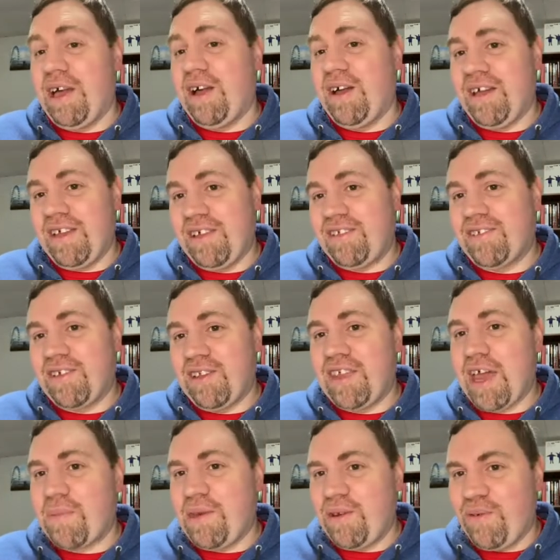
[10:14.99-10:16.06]

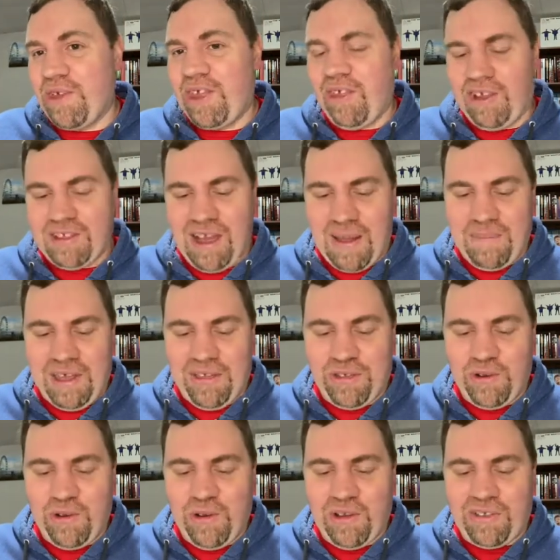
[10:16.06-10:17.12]
a really long time to get
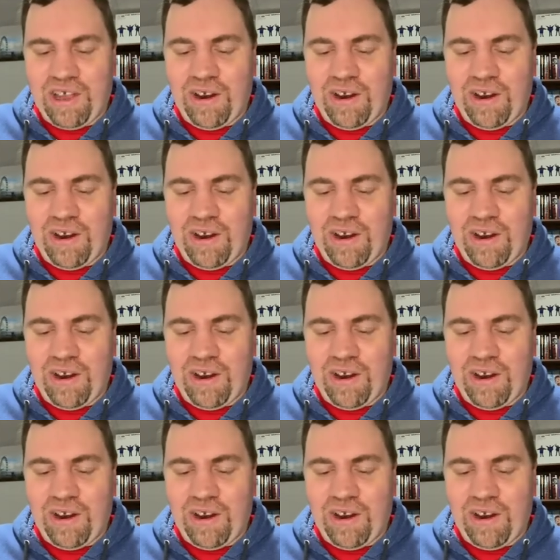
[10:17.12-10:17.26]
through it,